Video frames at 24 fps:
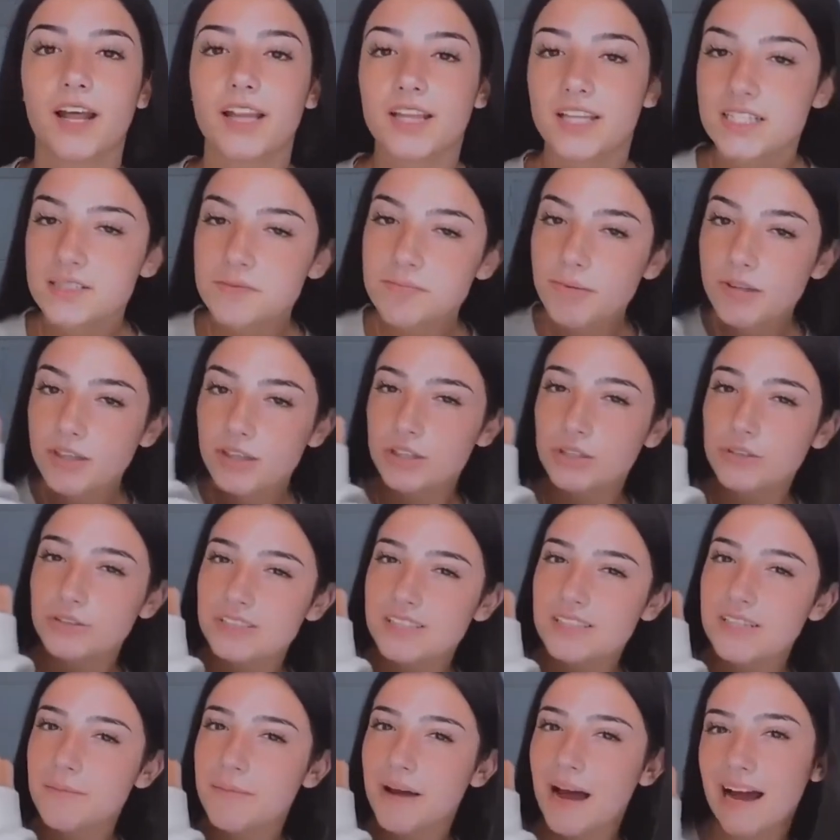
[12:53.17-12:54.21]
These
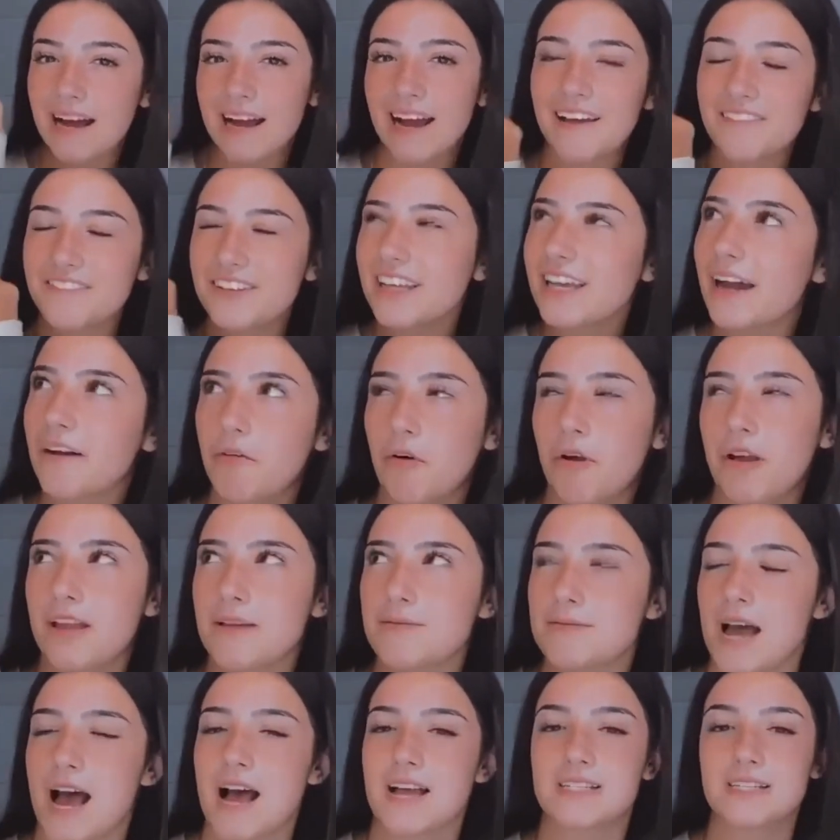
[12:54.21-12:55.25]
balloons in the back, I feel like everyone
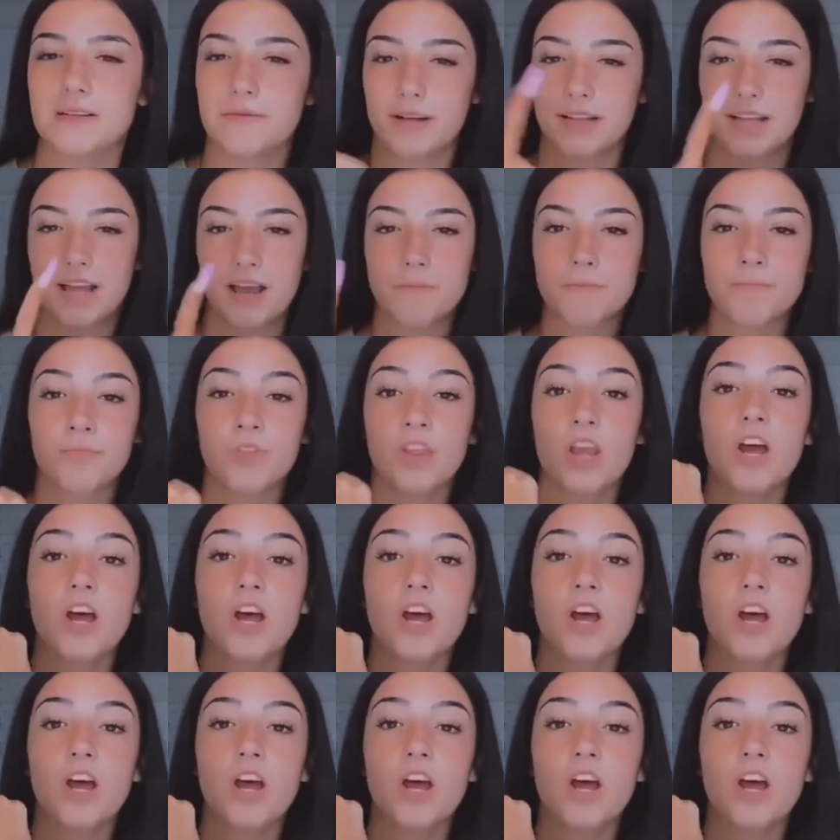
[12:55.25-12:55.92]
keeps asking about that.